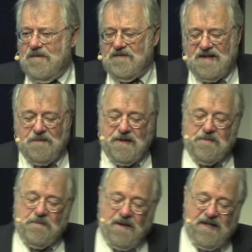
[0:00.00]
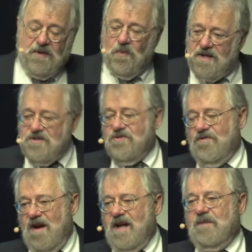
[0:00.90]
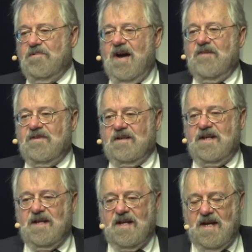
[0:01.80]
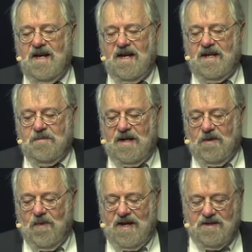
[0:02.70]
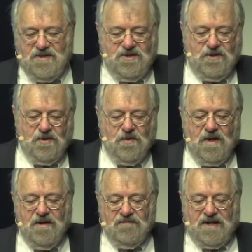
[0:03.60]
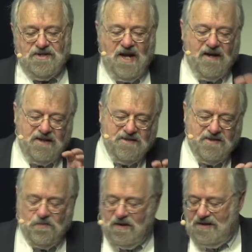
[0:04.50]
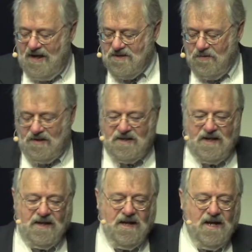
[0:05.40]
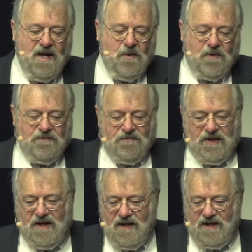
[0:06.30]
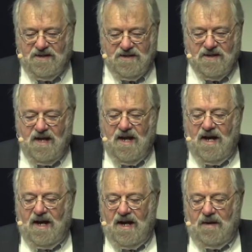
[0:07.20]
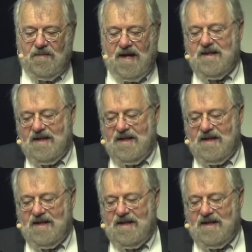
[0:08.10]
everyday people, but he was trying privately in many ways to reach out. And this is one case where he did it with Rudy Hines. Um, and